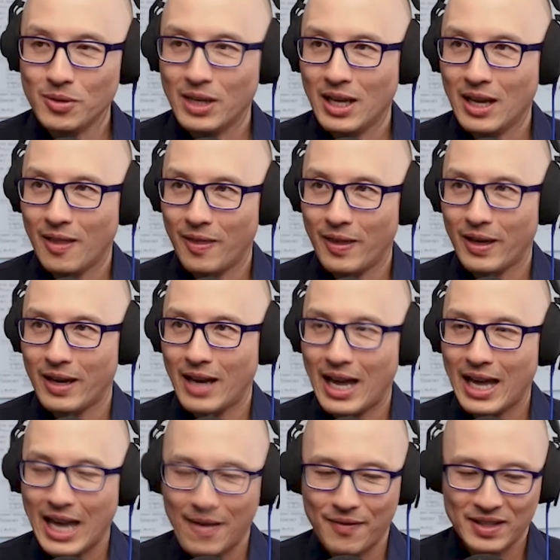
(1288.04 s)
that I have a
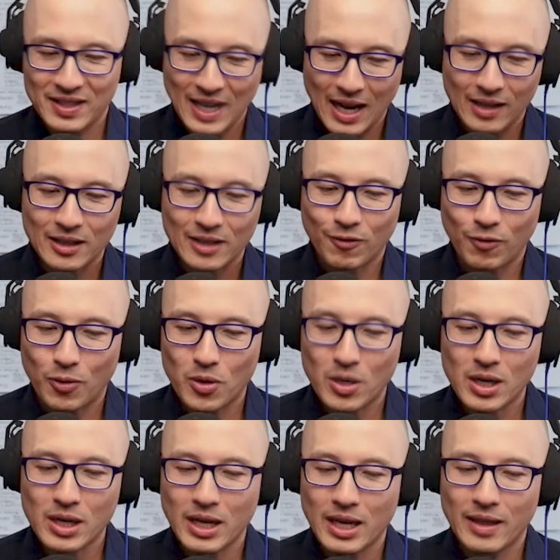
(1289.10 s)
talent for it, and
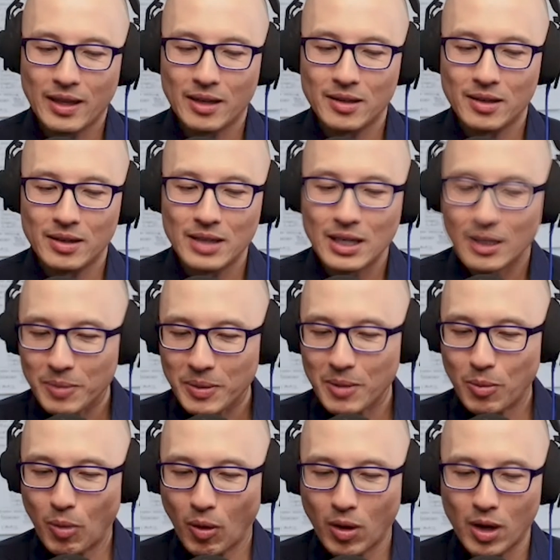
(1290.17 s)
then young people are
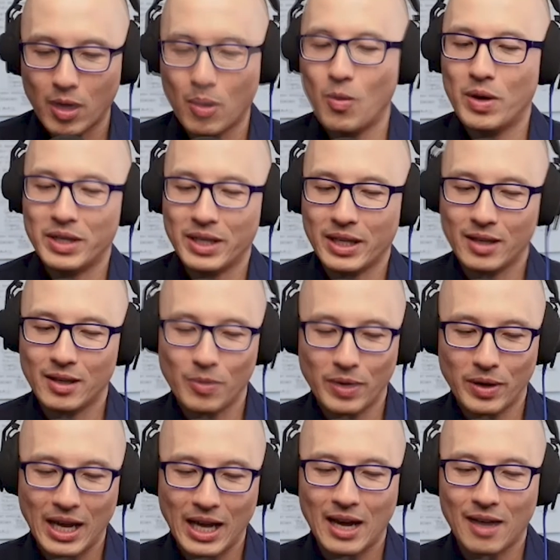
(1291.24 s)
going to want to hear what I
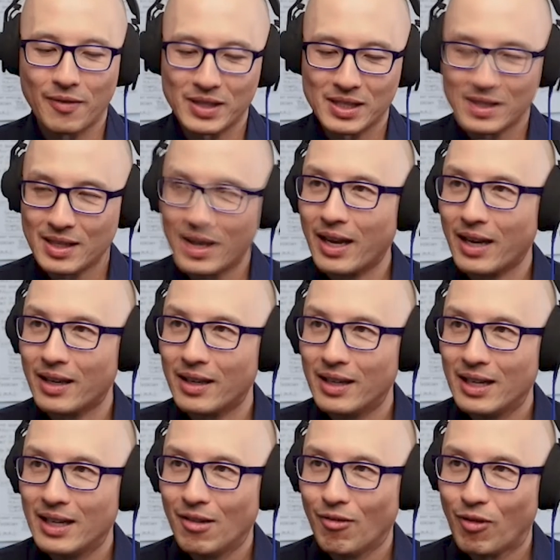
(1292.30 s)
have to say
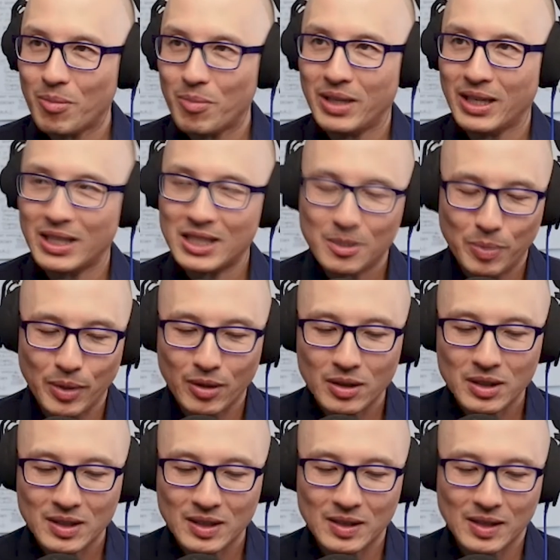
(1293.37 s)
from the experiences
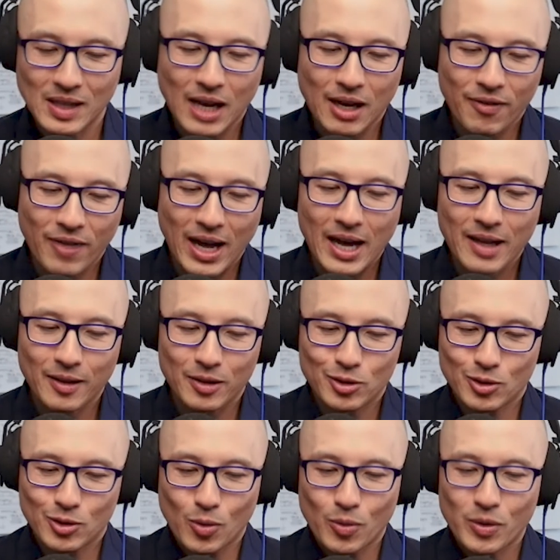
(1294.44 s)
that I've had, the
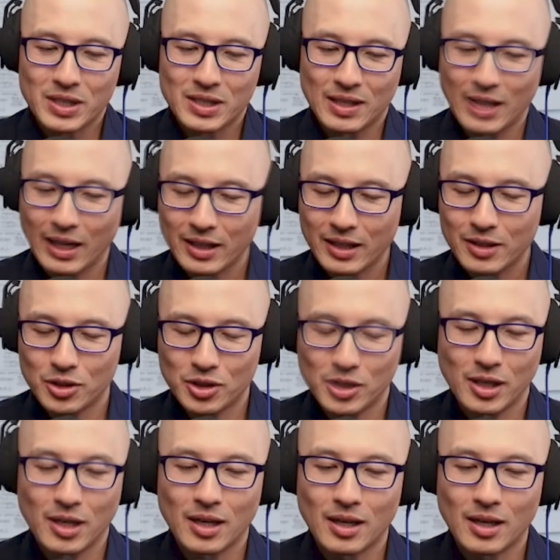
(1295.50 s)
stories that I can share.